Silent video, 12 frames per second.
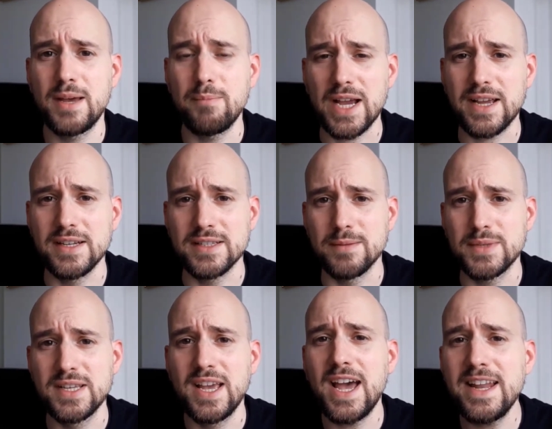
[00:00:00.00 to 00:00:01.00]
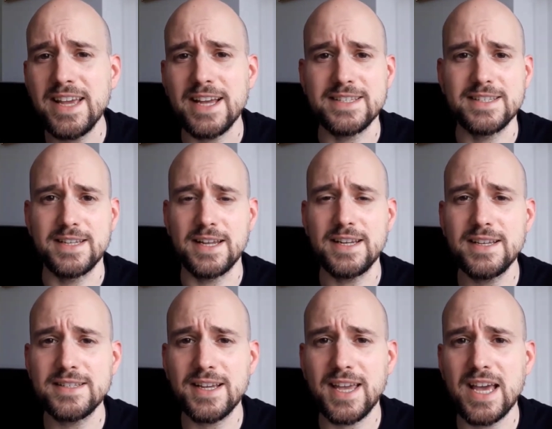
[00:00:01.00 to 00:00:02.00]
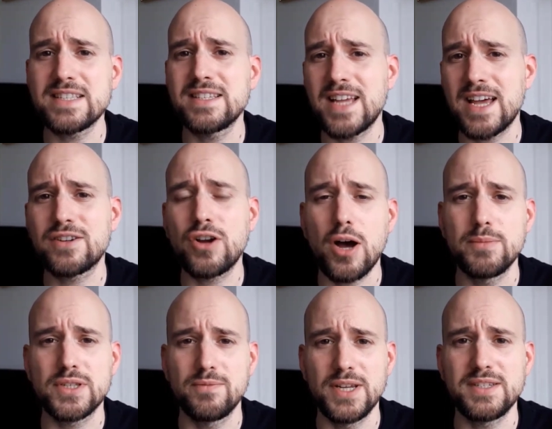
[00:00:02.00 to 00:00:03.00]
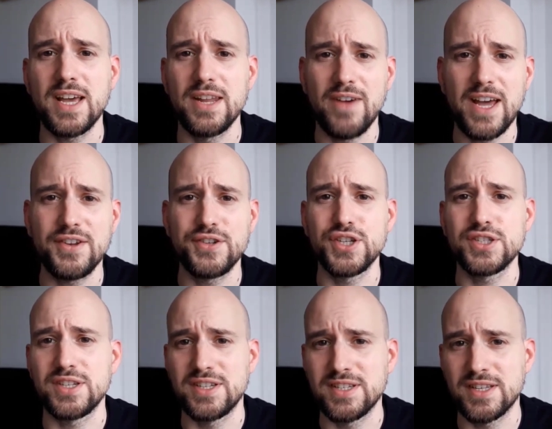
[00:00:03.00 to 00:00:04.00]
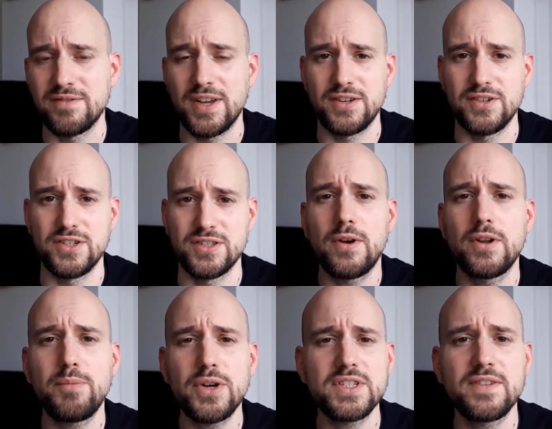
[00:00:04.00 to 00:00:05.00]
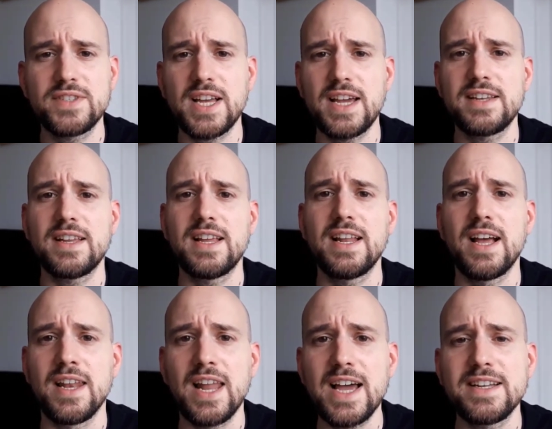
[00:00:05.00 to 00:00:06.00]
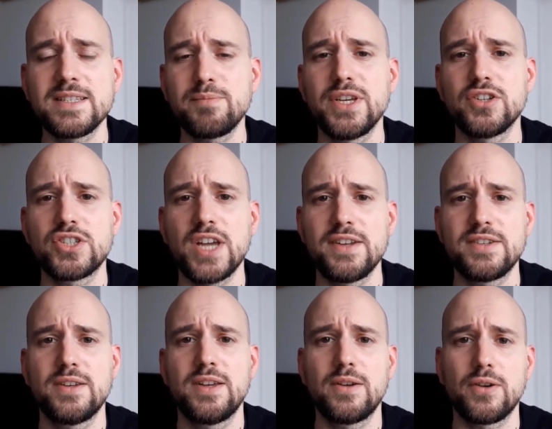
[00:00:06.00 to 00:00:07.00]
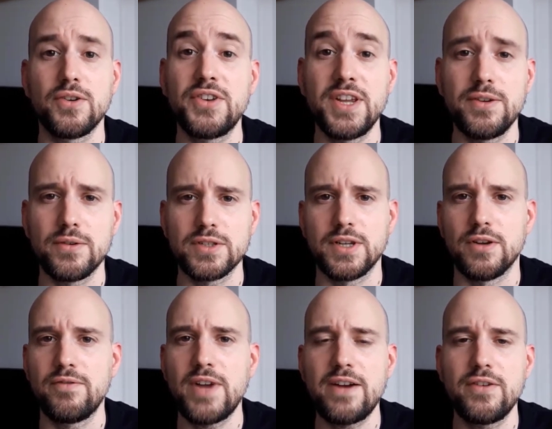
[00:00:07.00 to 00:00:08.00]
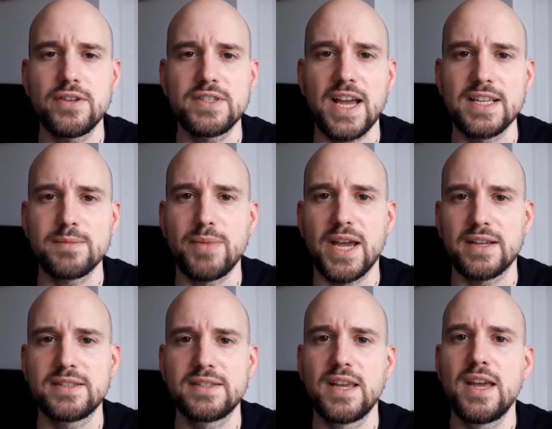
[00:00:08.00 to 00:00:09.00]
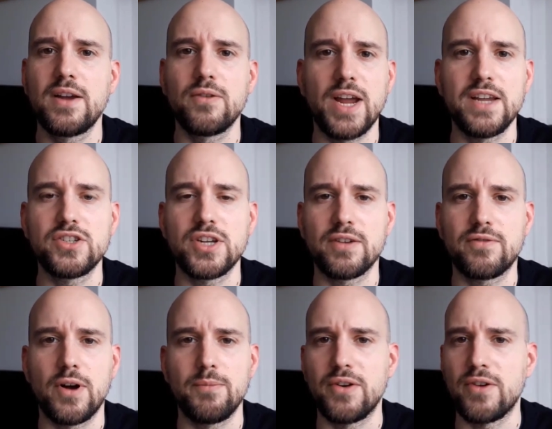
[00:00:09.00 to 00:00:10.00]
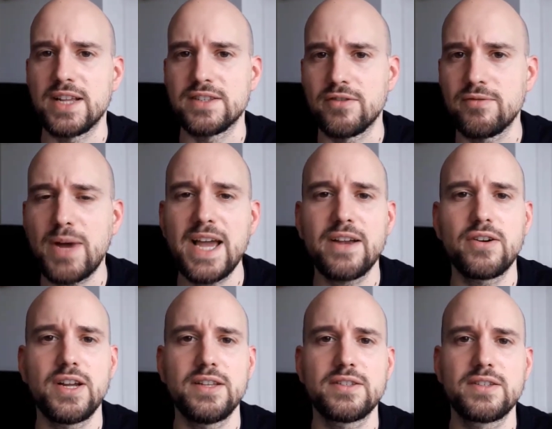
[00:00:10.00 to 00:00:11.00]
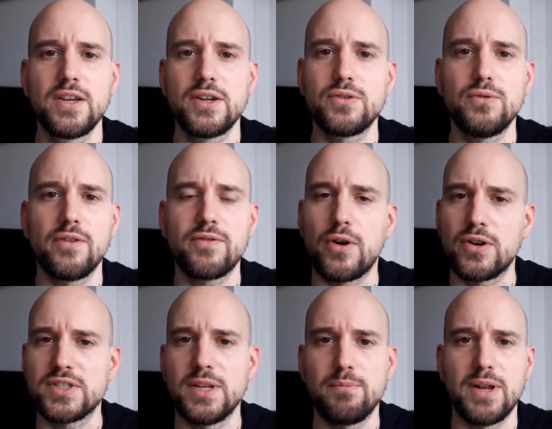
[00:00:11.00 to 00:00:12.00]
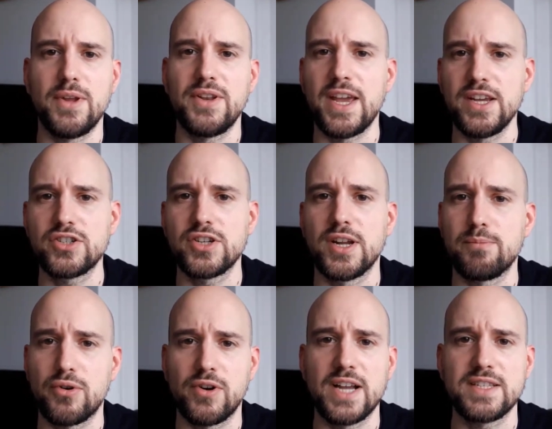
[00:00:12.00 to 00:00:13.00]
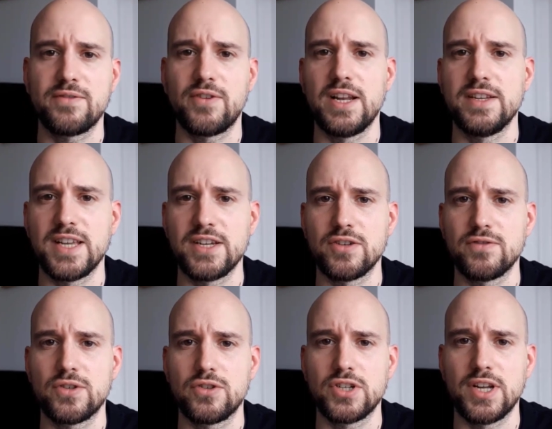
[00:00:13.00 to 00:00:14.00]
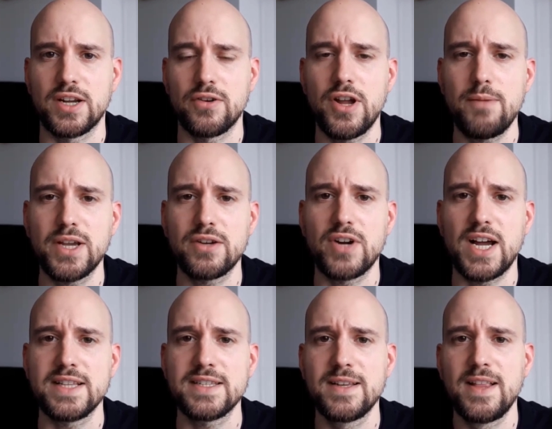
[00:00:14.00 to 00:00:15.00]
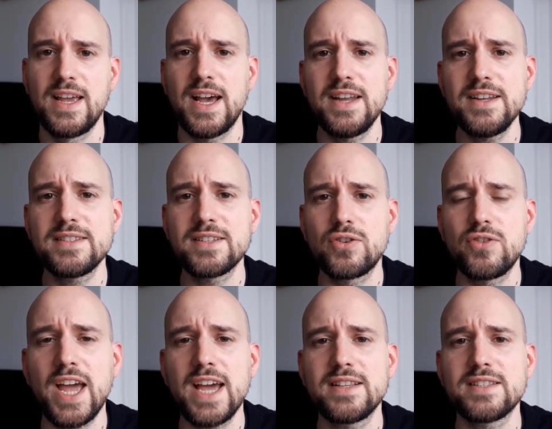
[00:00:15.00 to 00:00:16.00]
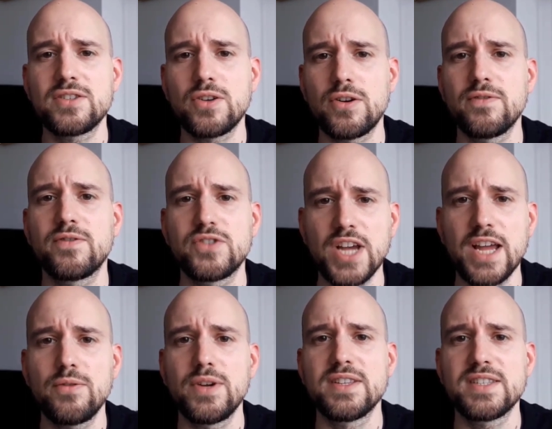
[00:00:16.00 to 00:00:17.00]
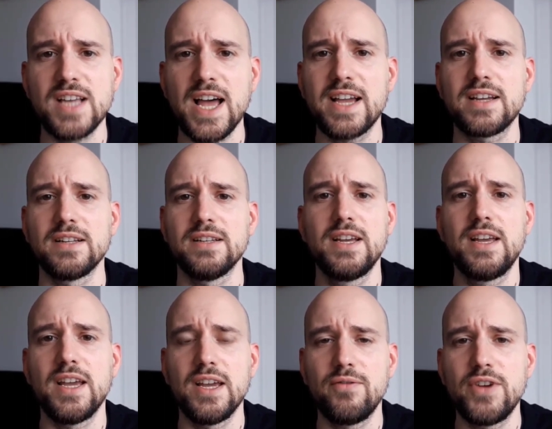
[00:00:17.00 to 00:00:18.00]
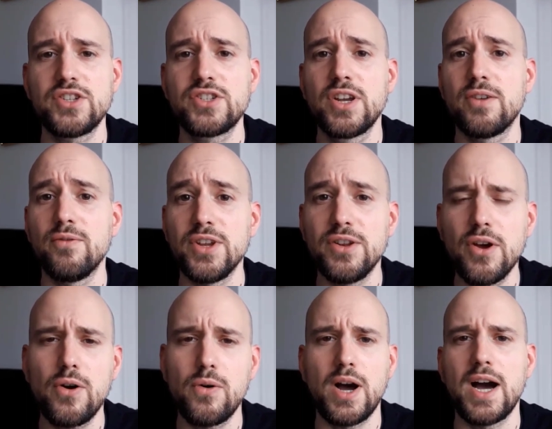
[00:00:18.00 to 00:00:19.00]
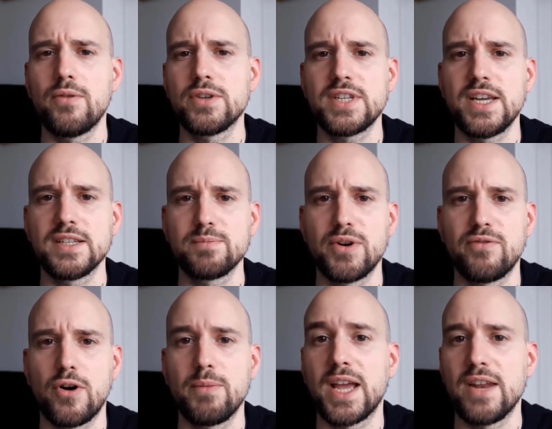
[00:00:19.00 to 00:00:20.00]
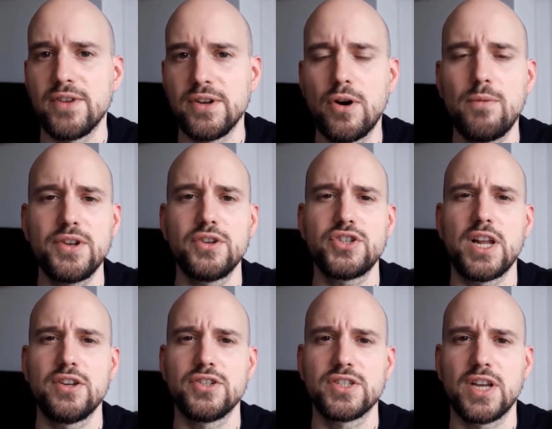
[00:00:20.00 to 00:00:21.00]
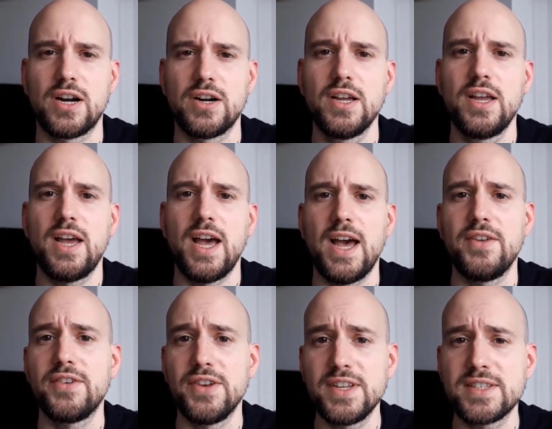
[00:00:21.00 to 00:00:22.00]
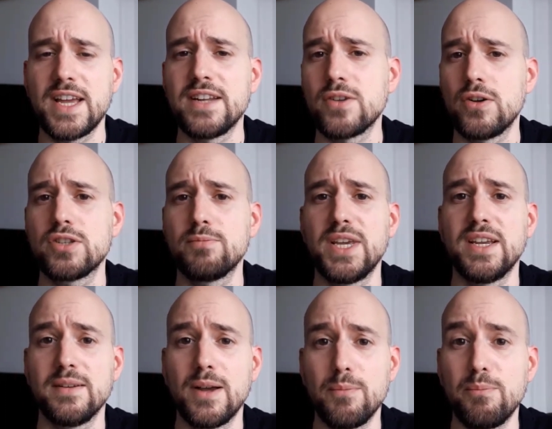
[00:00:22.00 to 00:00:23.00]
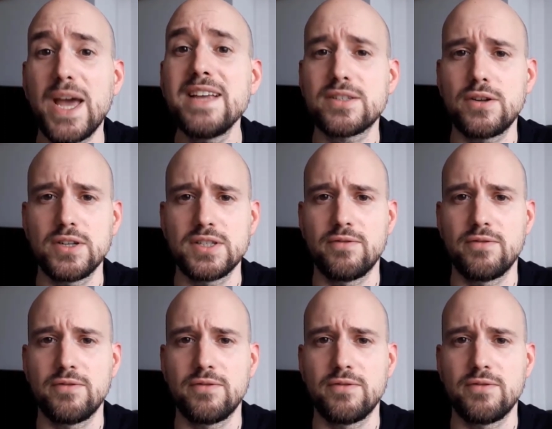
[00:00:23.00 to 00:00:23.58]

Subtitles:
mechanisms. And yes, that is the case, and that comes with advantages and disadvantages. On the positive side, a light is being shed continuously on various aspects, ranging from the rights of migrants to, of course, the implementation and progressive realization of social and economic rights. And this creates a sort of genuine cycle in which we know how a state is performing and we know what the challenges are. And this state is also being, based on this